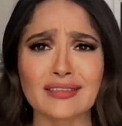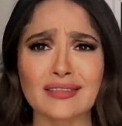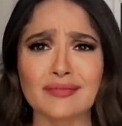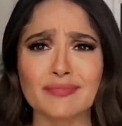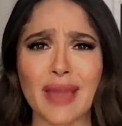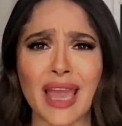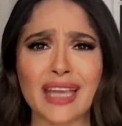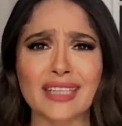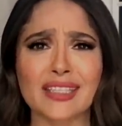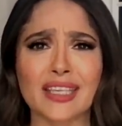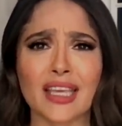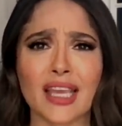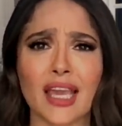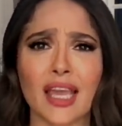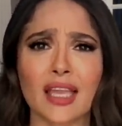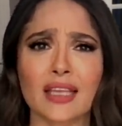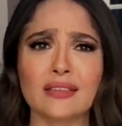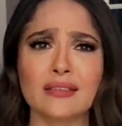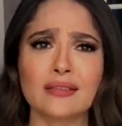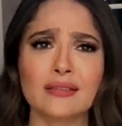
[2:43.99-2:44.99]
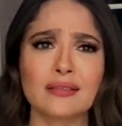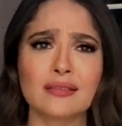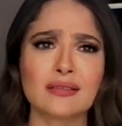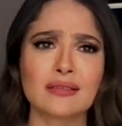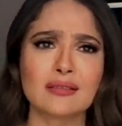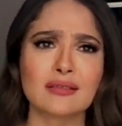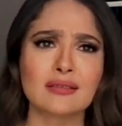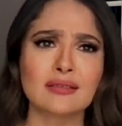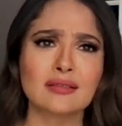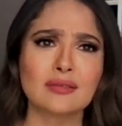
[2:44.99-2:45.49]
Mexican
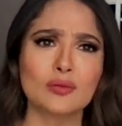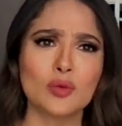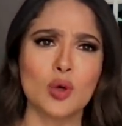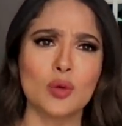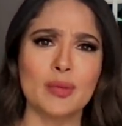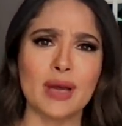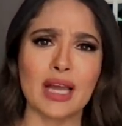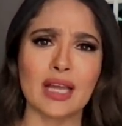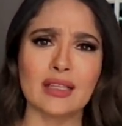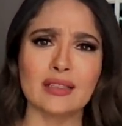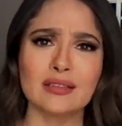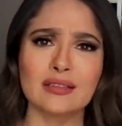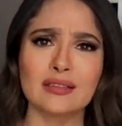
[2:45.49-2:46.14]
woman